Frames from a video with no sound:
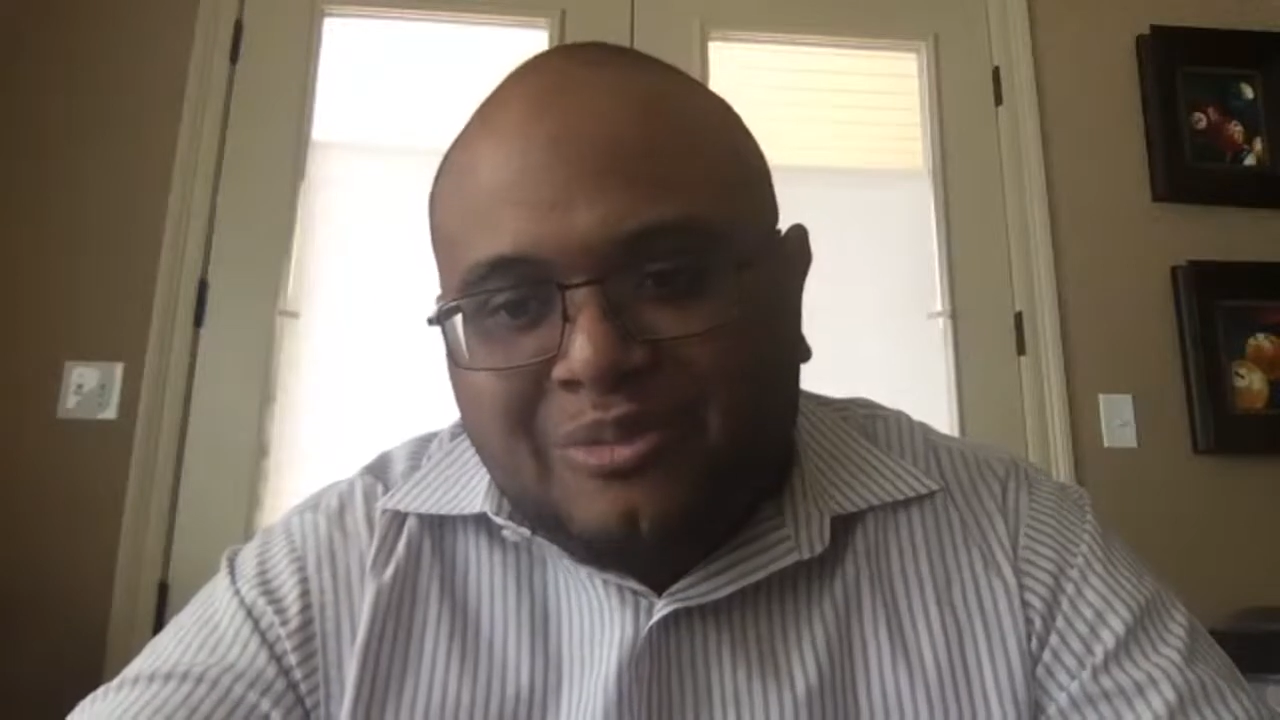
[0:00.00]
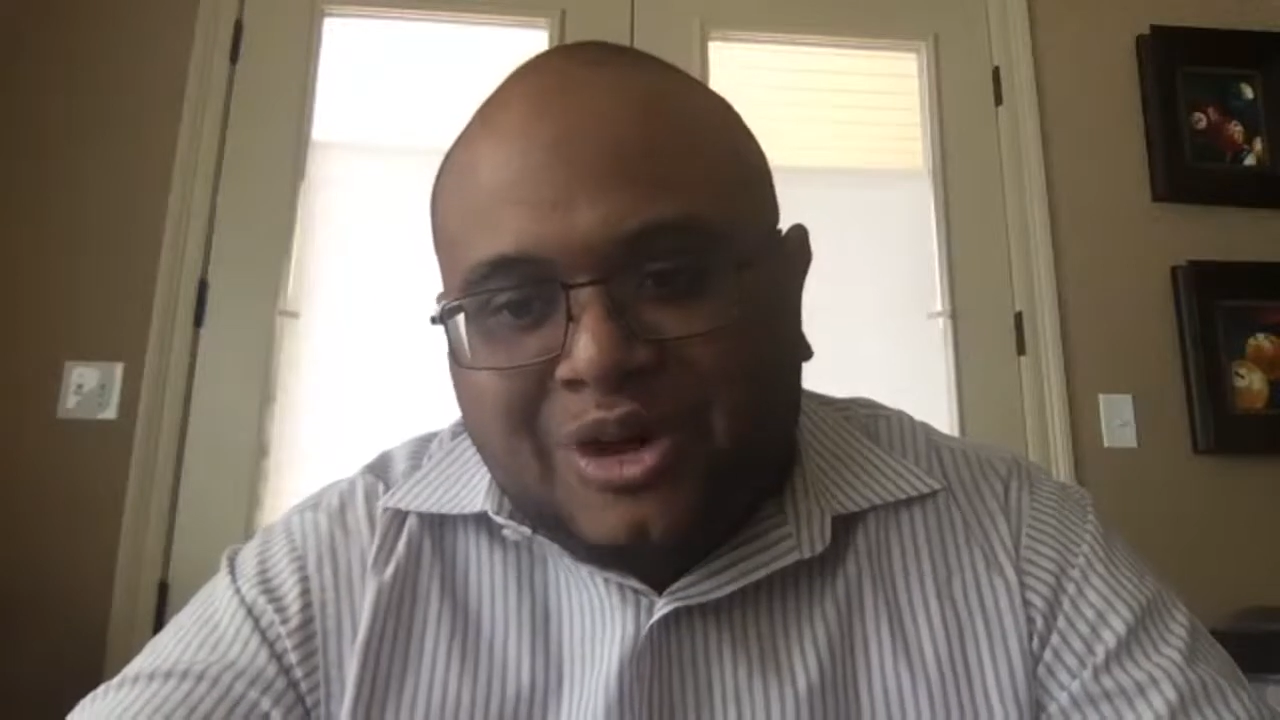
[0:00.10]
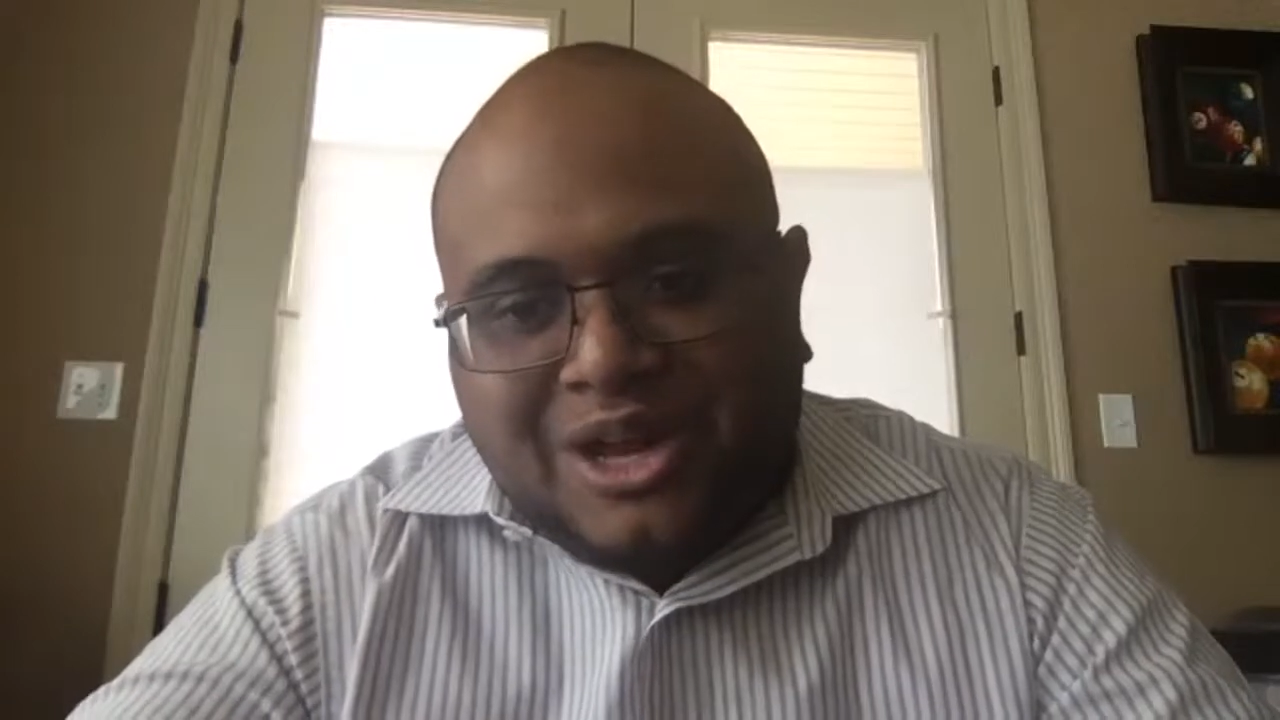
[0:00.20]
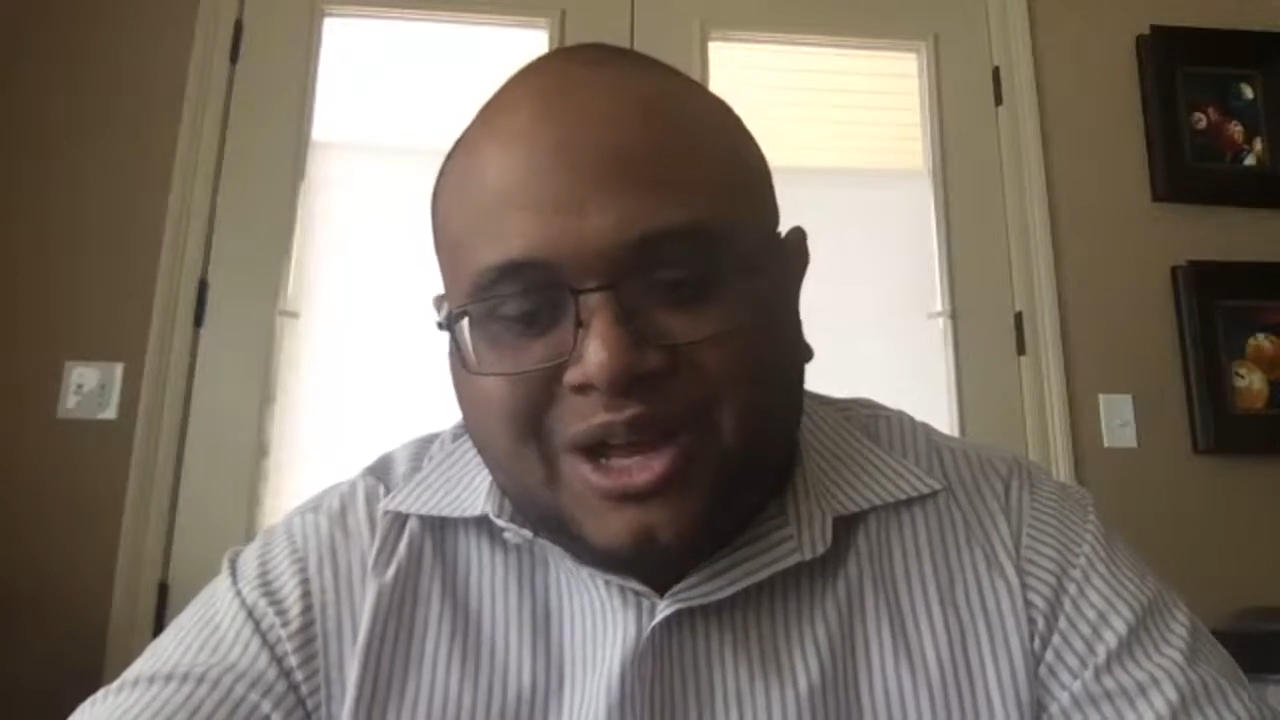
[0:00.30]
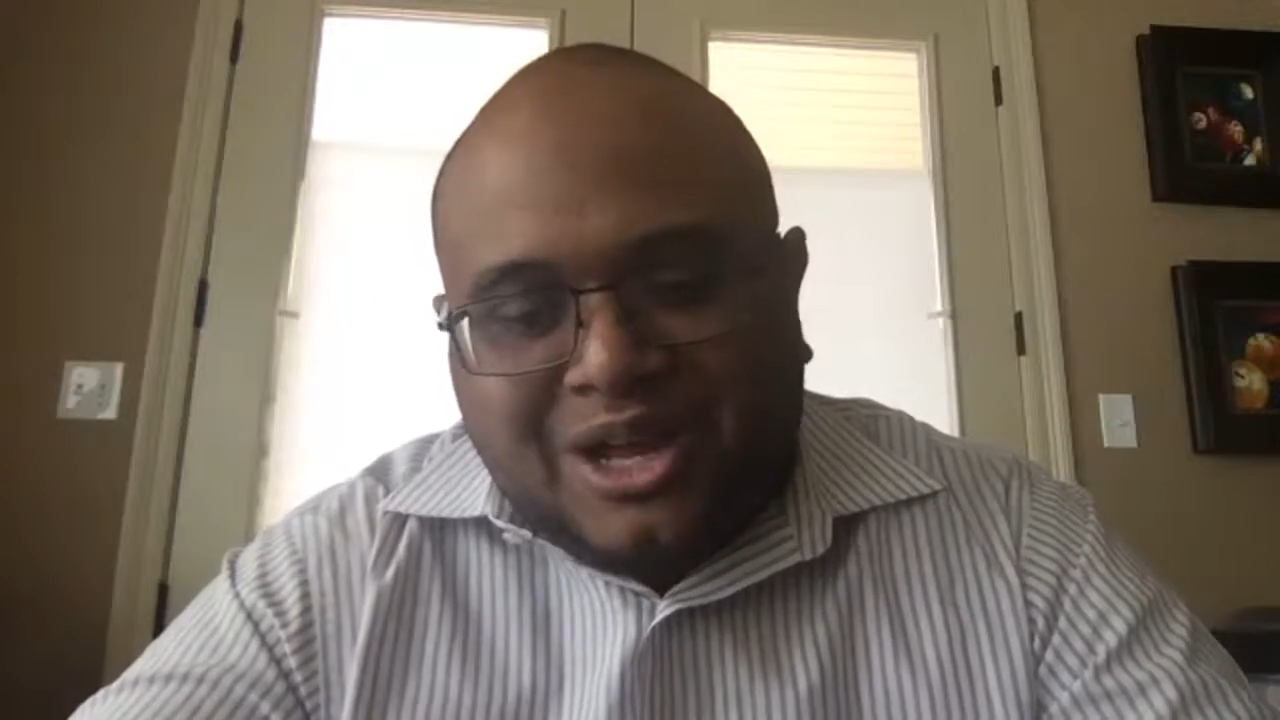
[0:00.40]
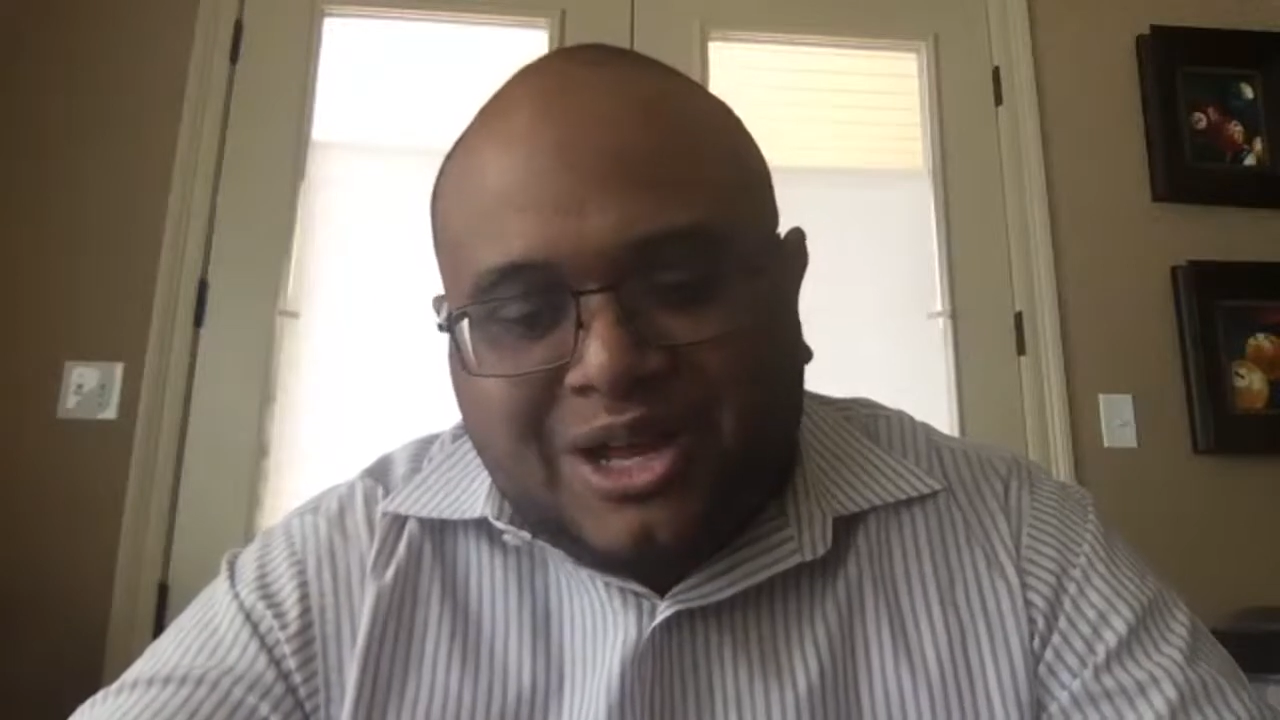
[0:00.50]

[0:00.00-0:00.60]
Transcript: But